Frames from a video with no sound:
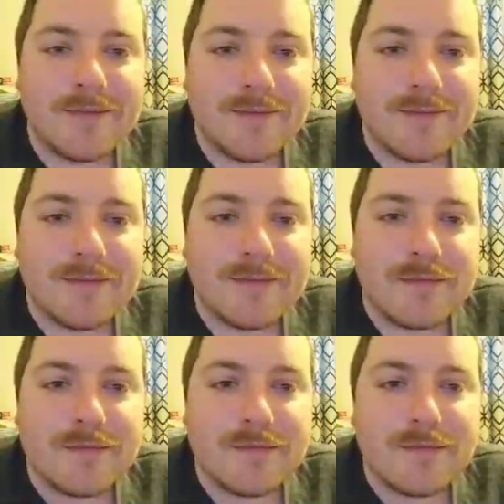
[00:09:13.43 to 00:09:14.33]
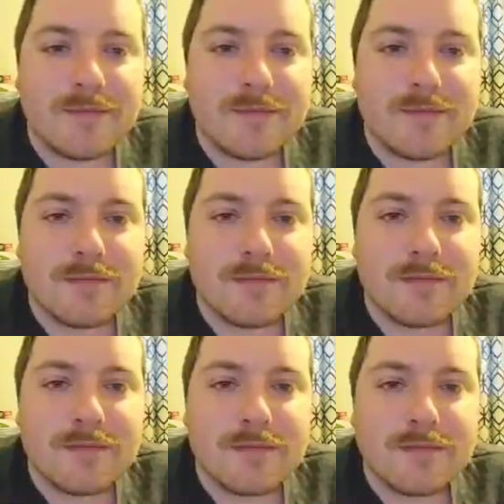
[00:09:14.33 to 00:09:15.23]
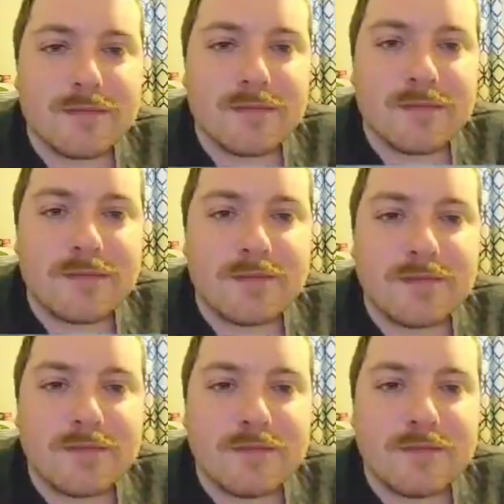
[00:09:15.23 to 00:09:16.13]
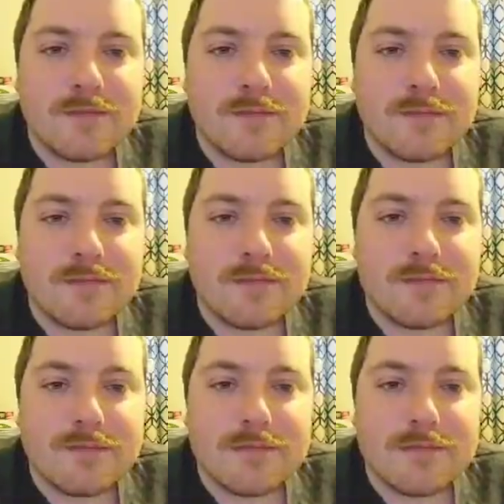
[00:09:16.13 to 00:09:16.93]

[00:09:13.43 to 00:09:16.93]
Nothing is said.